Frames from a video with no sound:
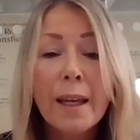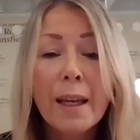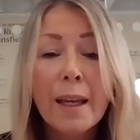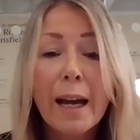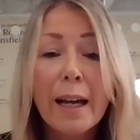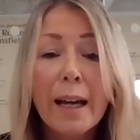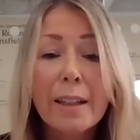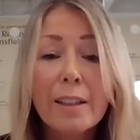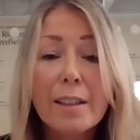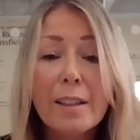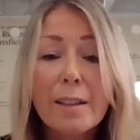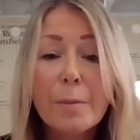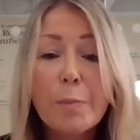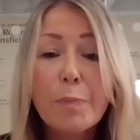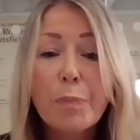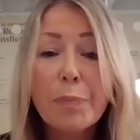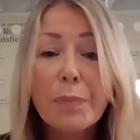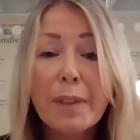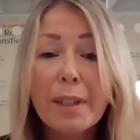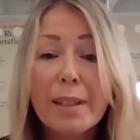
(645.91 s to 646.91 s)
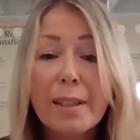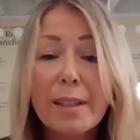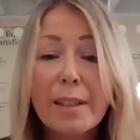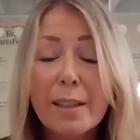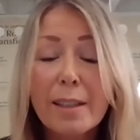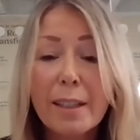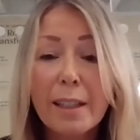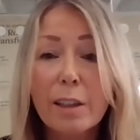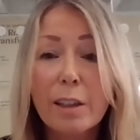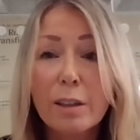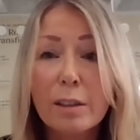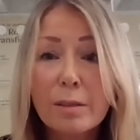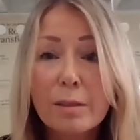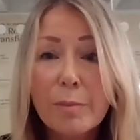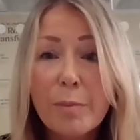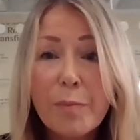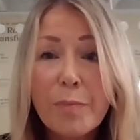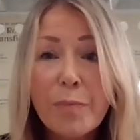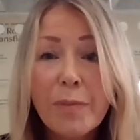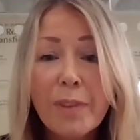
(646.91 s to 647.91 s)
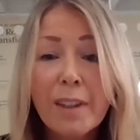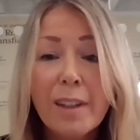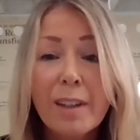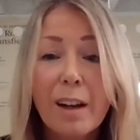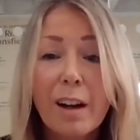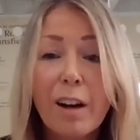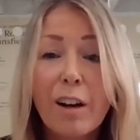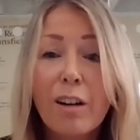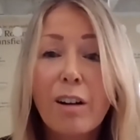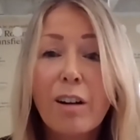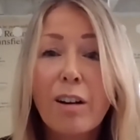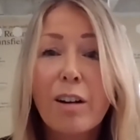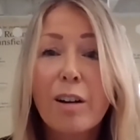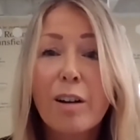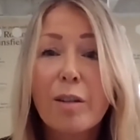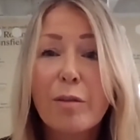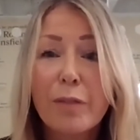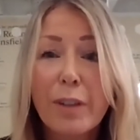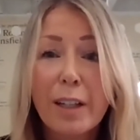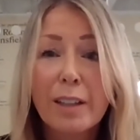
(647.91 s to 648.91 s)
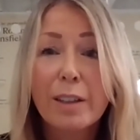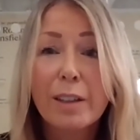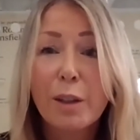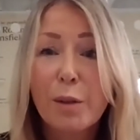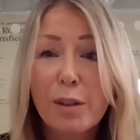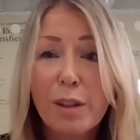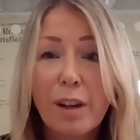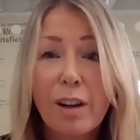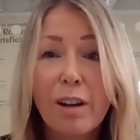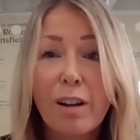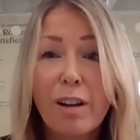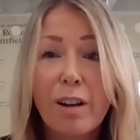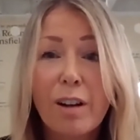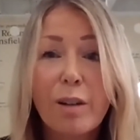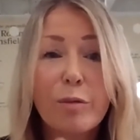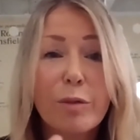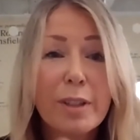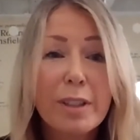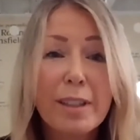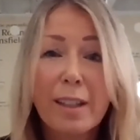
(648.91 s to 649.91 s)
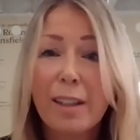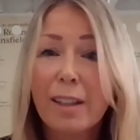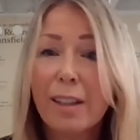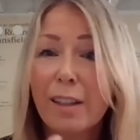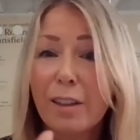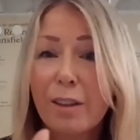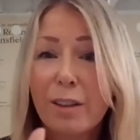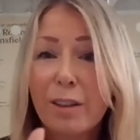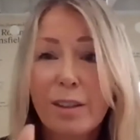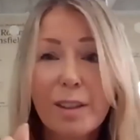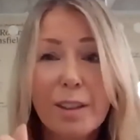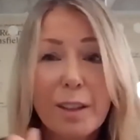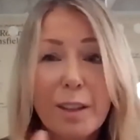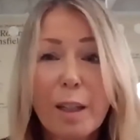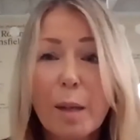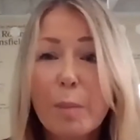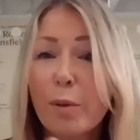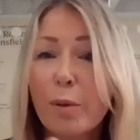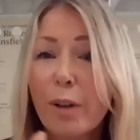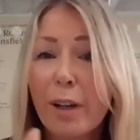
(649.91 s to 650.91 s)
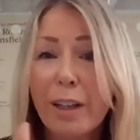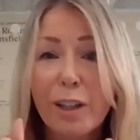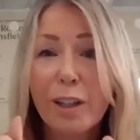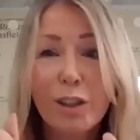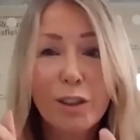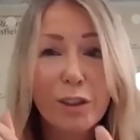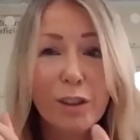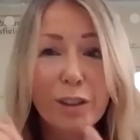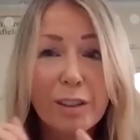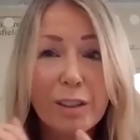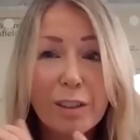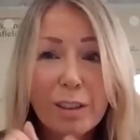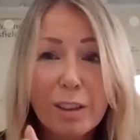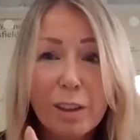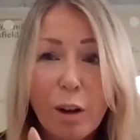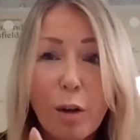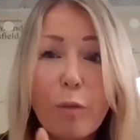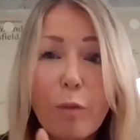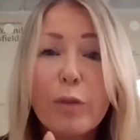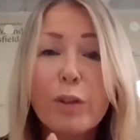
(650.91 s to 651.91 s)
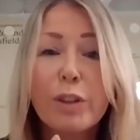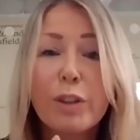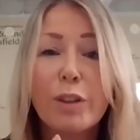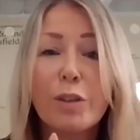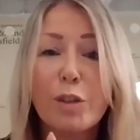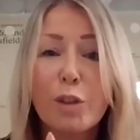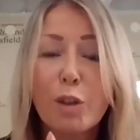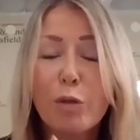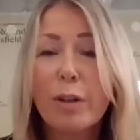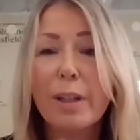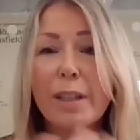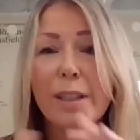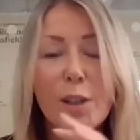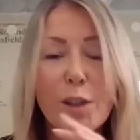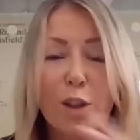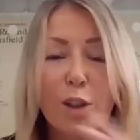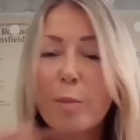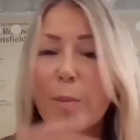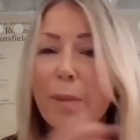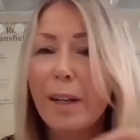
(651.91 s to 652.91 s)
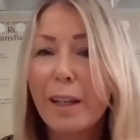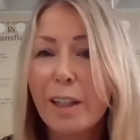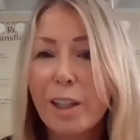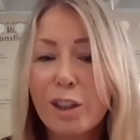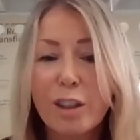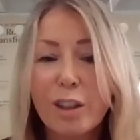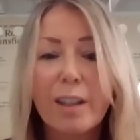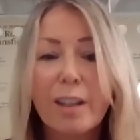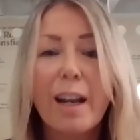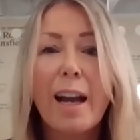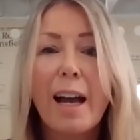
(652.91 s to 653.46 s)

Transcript: and still our values are resilience, collaboration, confidence, grit, determination,